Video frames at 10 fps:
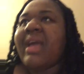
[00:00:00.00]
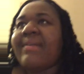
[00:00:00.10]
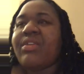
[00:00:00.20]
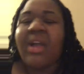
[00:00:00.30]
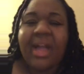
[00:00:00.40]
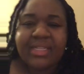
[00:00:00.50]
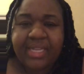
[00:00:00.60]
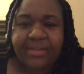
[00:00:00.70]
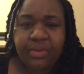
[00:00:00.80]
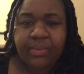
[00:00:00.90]
Have you
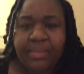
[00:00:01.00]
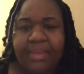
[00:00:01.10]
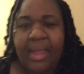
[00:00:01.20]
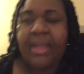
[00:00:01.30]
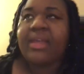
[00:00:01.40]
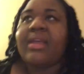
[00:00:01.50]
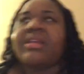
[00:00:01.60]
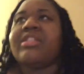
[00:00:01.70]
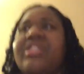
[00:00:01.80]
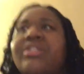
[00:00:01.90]
guys ever went back
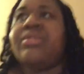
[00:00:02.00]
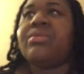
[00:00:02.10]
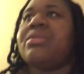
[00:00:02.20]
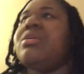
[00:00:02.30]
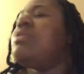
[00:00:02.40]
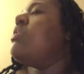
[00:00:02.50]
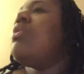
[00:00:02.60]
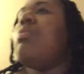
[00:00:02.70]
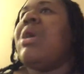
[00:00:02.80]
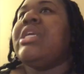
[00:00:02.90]
and just
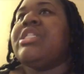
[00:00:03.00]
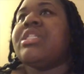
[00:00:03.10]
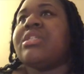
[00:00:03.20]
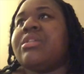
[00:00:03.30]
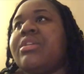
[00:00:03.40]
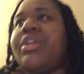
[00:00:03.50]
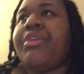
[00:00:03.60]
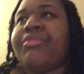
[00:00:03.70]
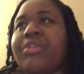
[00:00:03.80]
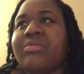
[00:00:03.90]
watched
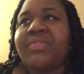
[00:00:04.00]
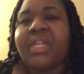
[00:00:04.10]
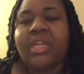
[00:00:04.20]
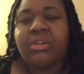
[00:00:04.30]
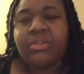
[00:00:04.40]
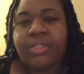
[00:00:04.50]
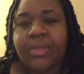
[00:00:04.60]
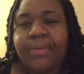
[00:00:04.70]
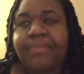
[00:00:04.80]
your first videos